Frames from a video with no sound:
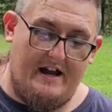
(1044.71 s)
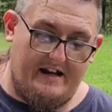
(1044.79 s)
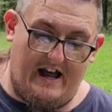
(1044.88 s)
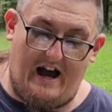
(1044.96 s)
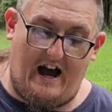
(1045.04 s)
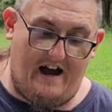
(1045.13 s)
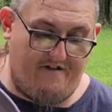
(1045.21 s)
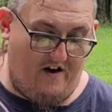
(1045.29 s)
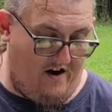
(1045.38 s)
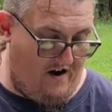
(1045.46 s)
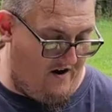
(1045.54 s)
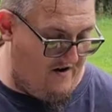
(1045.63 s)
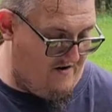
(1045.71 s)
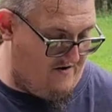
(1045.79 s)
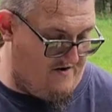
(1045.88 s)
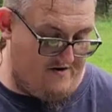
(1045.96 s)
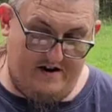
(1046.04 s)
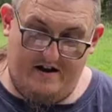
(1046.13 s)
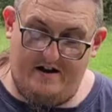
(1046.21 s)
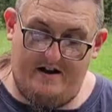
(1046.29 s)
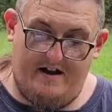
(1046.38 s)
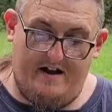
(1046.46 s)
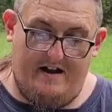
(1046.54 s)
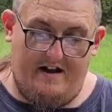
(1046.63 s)
Now, I've heard
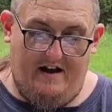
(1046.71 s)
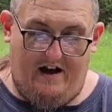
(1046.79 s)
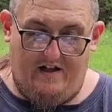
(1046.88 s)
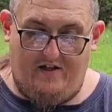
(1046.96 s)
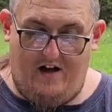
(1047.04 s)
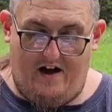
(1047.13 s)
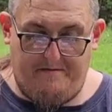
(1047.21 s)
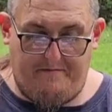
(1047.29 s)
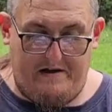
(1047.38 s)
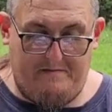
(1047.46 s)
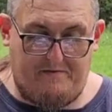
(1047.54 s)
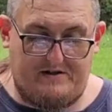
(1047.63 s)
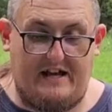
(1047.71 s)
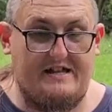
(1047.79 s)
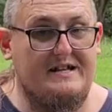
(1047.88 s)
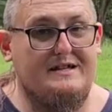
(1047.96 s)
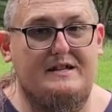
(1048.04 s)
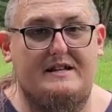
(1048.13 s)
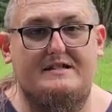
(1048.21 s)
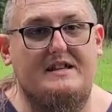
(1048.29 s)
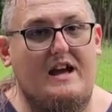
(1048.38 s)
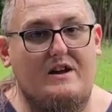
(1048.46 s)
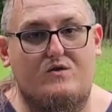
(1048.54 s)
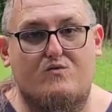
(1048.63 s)
a lot of people say this is
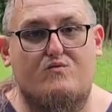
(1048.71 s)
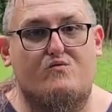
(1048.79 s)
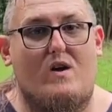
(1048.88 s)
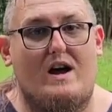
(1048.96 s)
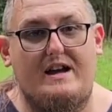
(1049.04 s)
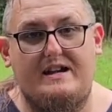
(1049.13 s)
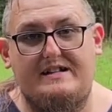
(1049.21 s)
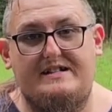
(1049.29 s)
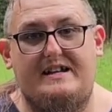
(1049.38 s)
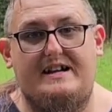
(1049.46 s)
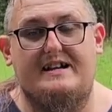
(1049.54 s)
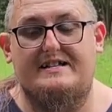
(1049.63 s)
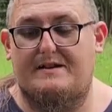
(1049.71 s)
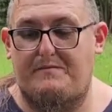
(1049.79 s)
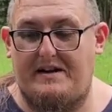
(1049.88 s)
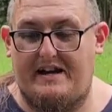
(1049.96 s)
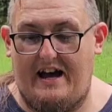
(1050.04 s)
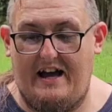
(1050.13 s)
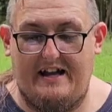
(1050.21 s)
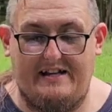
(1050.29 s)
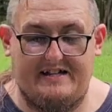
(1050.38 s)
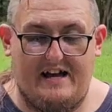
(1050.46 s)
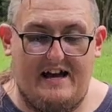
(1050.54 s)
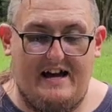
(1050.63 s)
a great disc
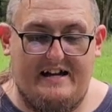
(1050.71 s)
because